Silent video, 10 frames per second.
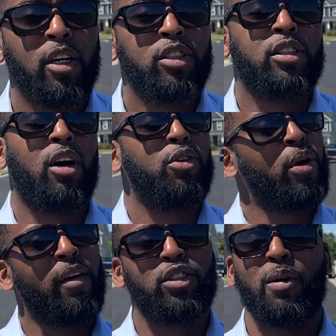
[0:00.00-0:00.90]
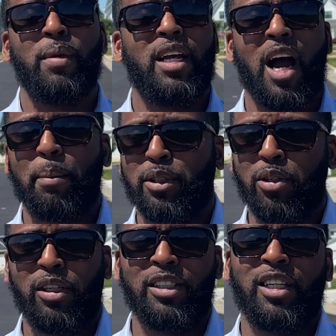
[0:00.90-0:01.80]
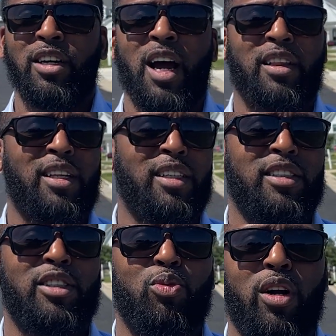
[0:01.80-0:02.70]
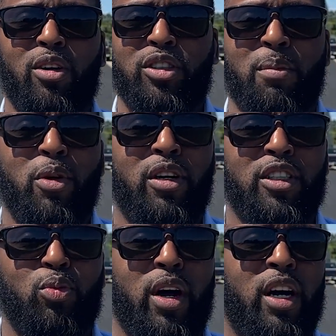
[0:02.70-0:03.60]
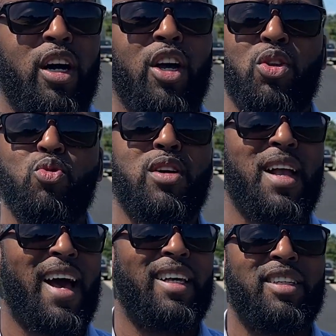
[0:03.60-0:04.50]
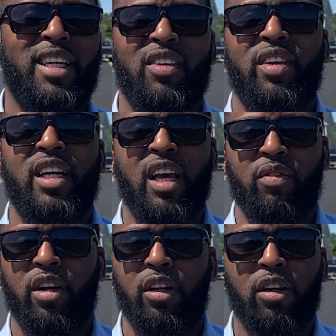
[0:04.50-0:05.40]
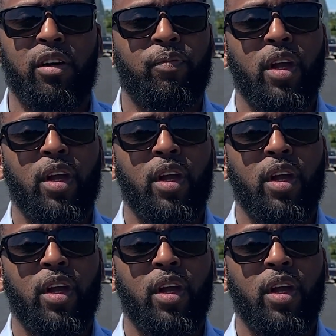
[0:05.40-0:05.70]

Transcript: So you have so many opportunities here. I think this is one of those communities where you got to even give it a look.